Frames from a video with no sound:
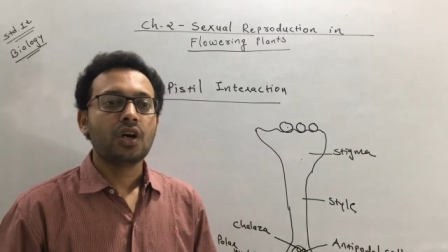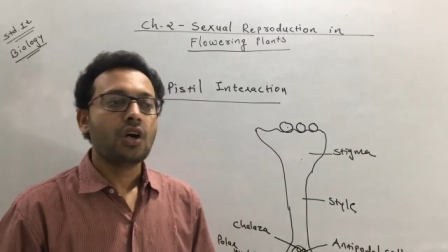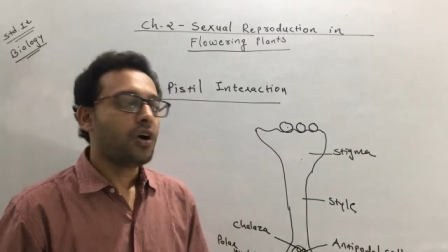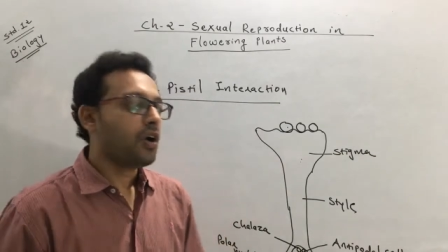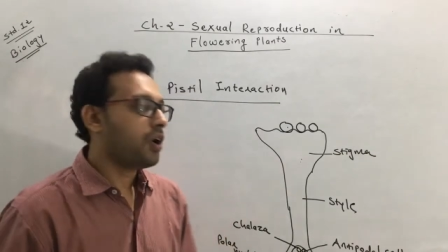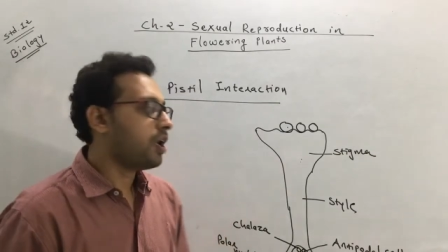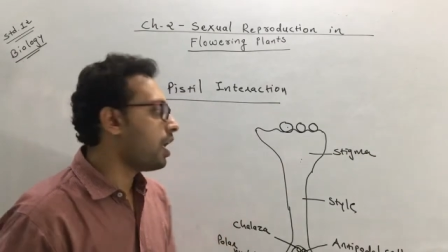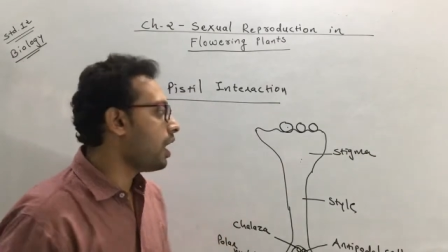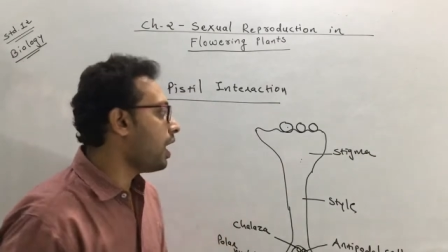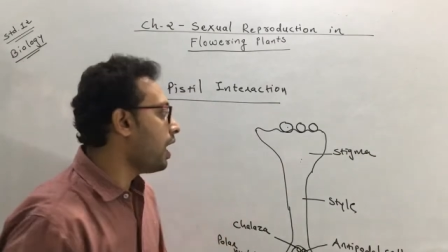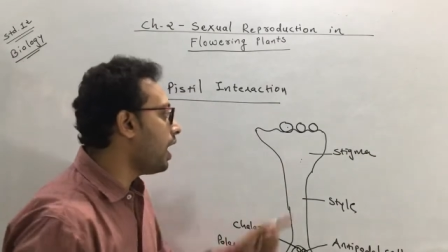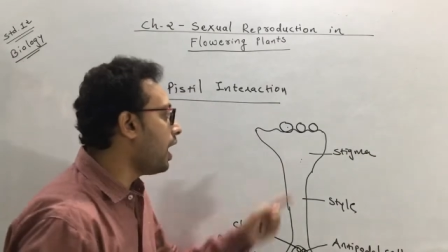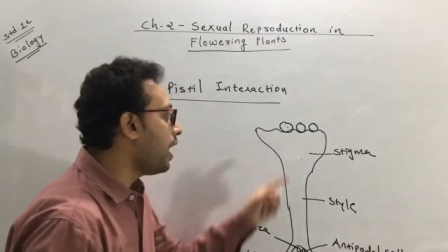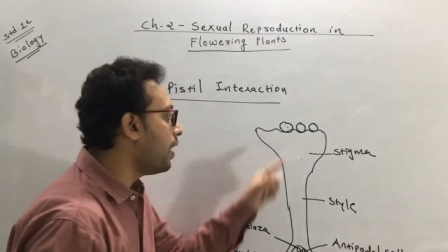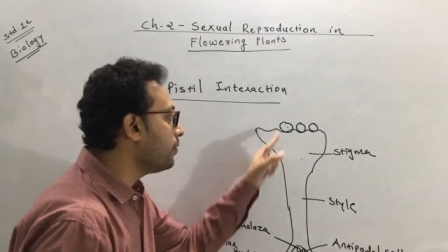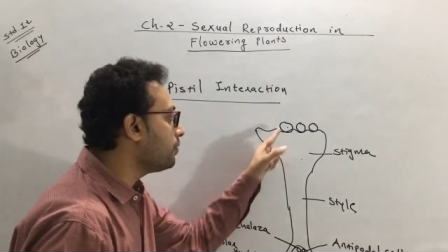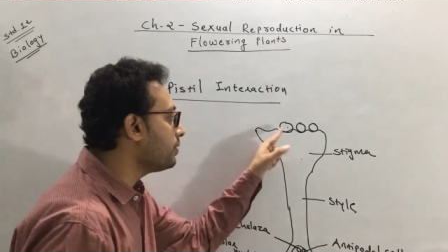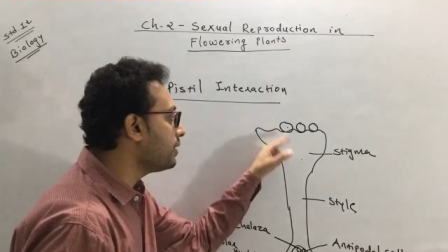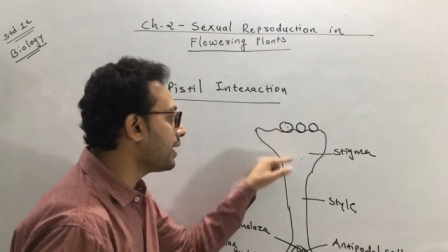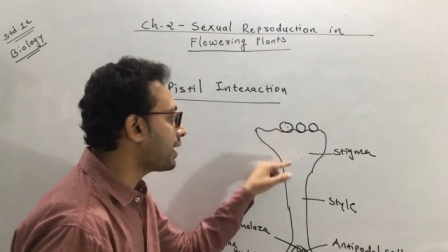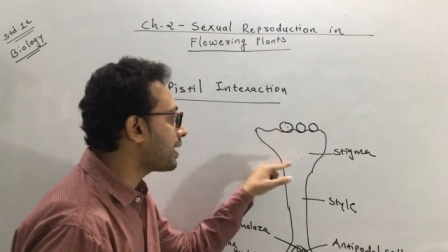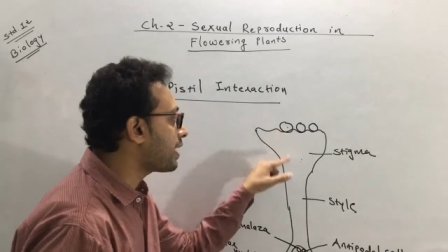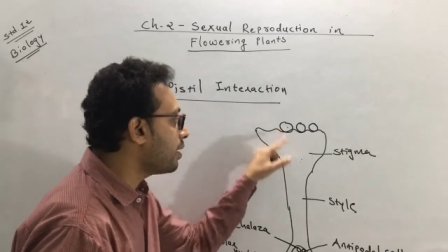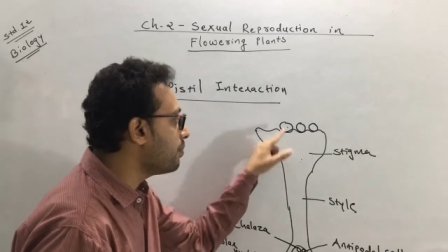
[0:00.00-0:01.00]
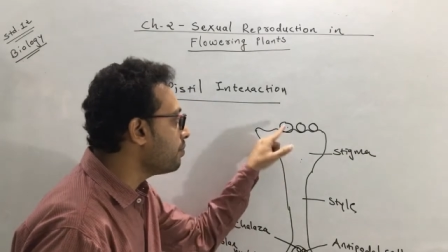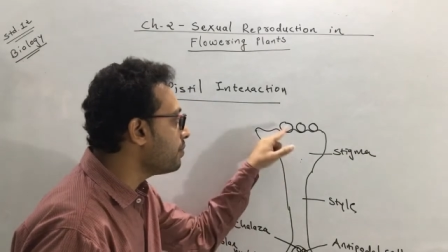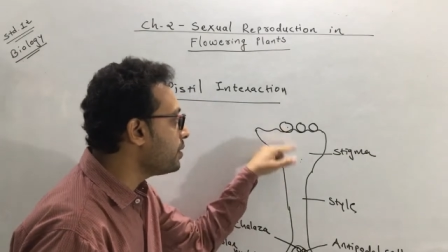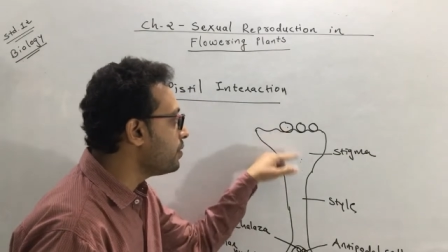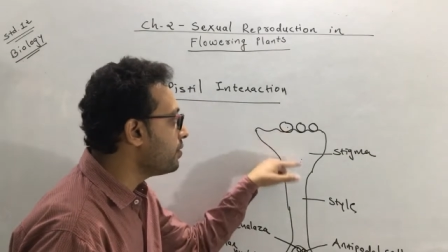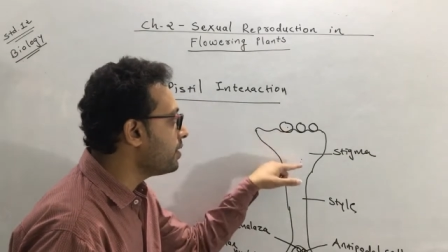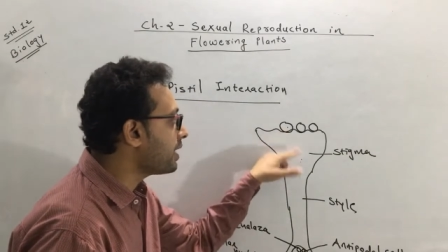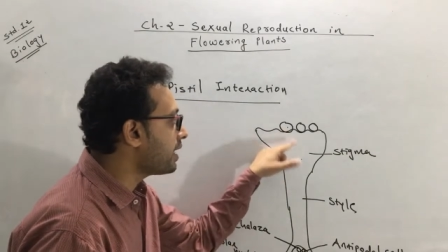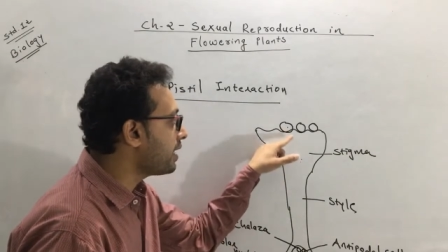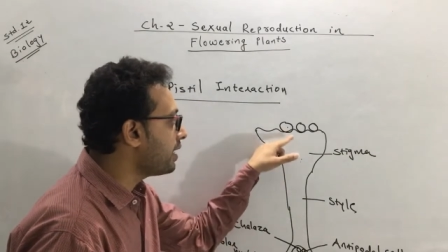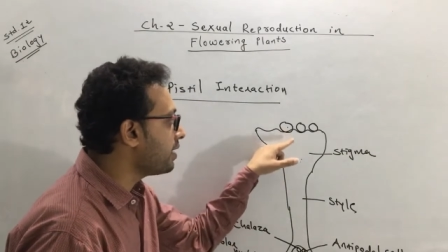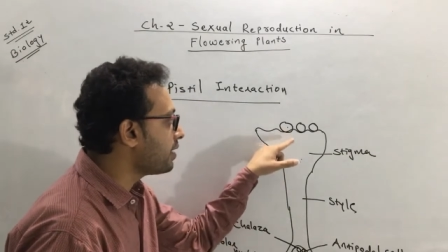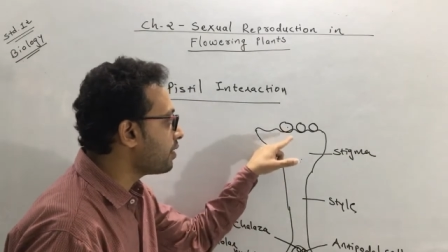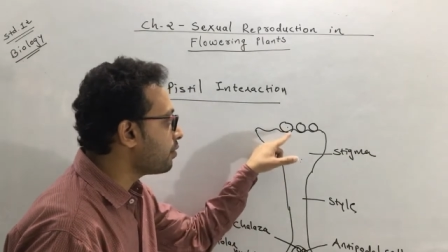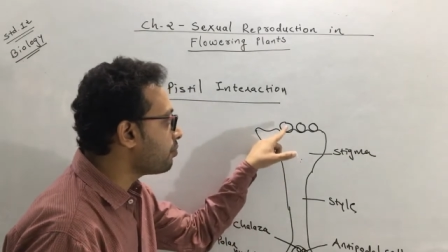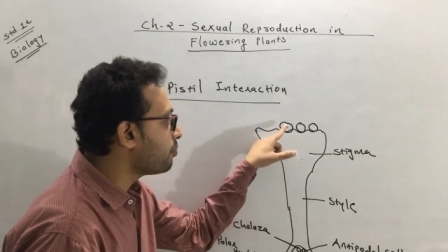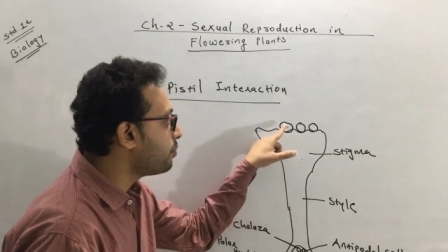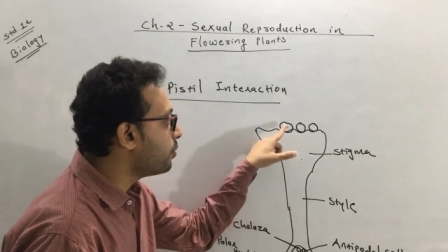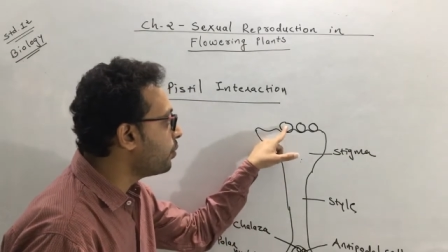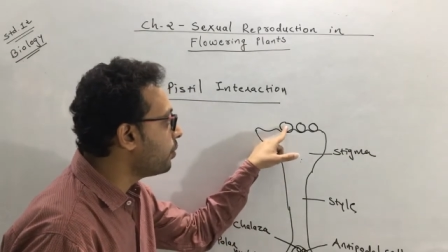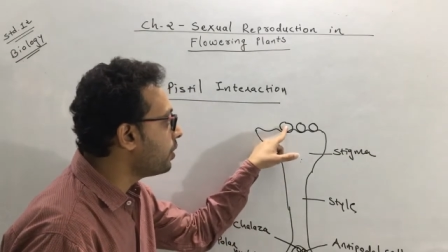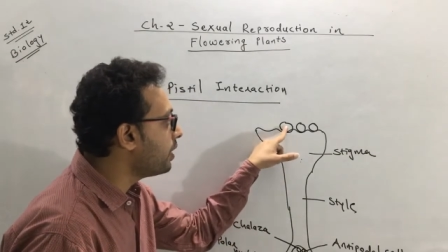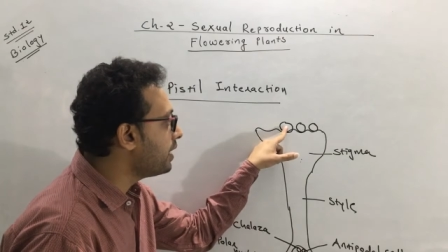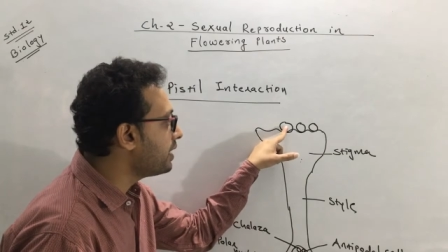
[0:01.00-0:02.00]
Or how they communicate,
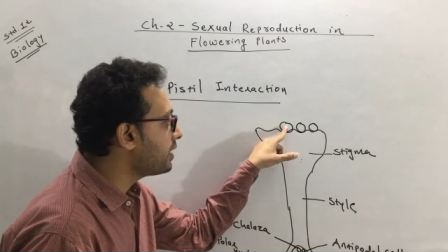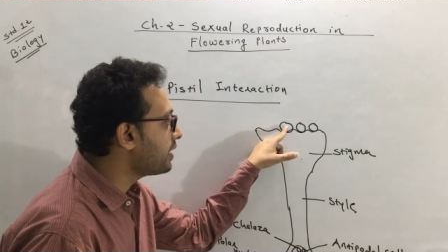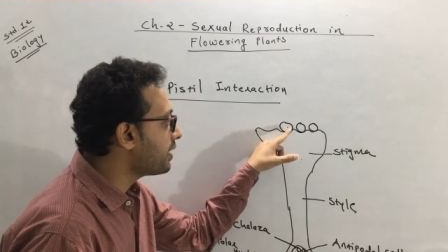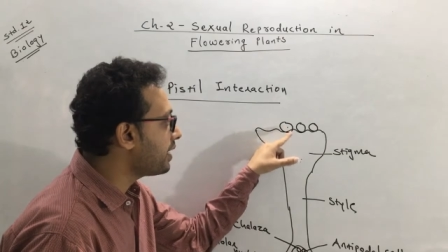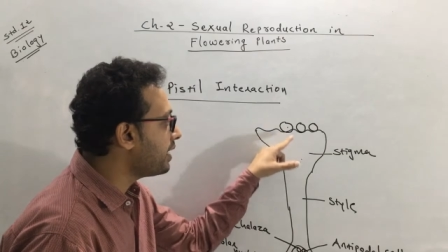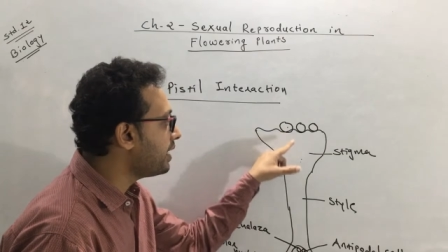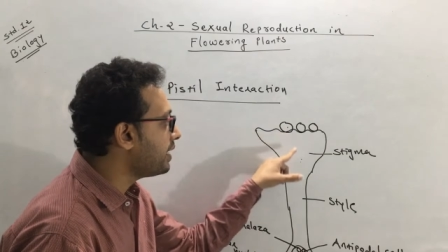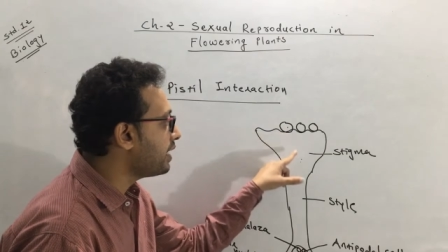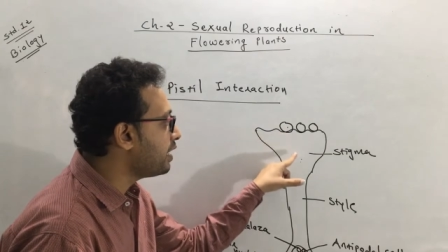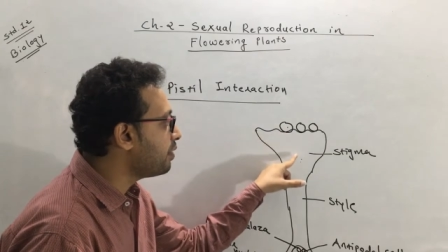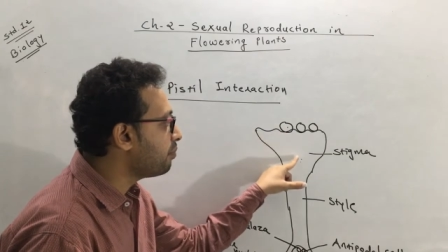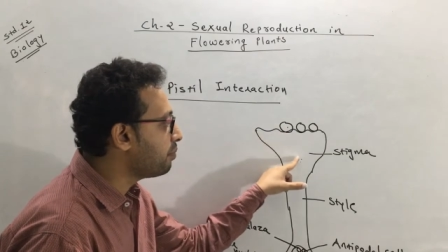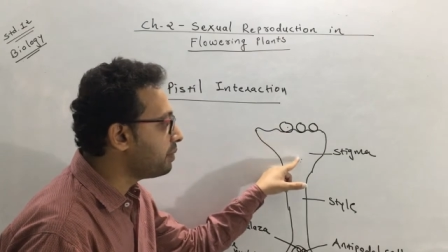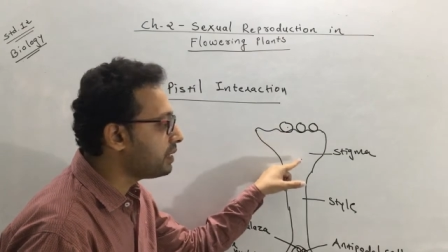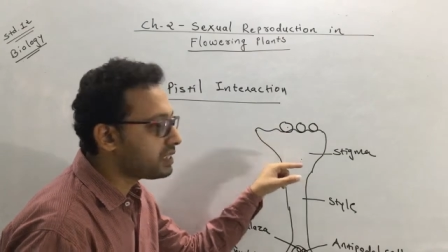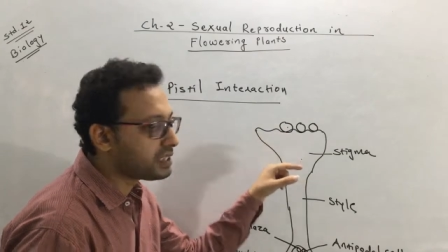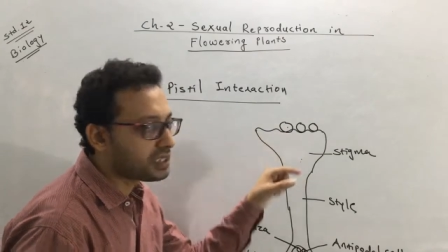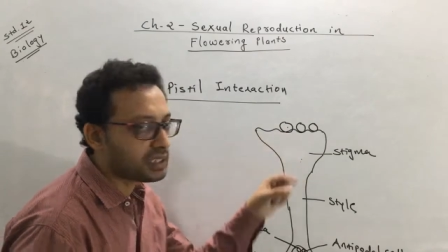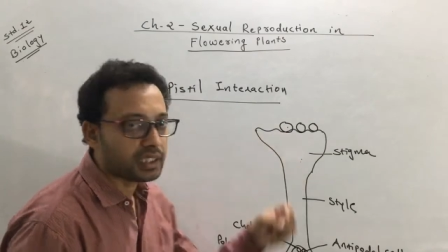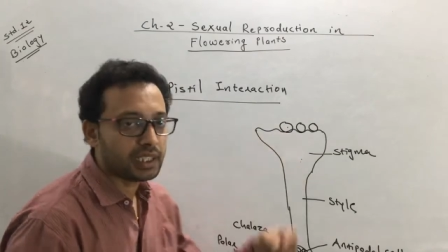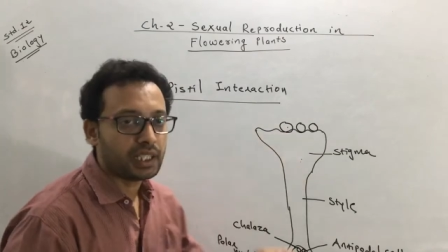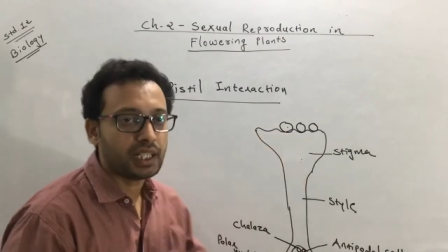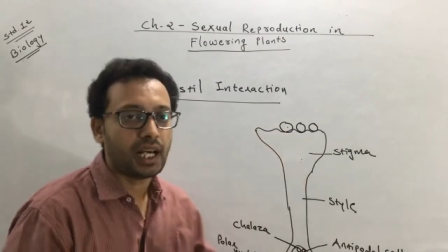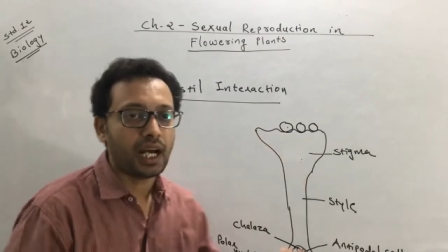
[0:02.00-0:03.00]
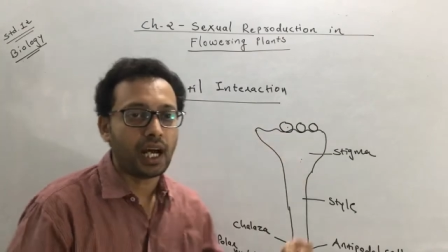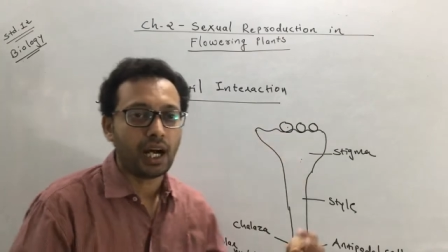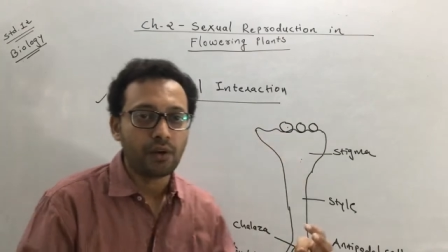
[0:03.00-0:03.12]
pollen grain and pistil,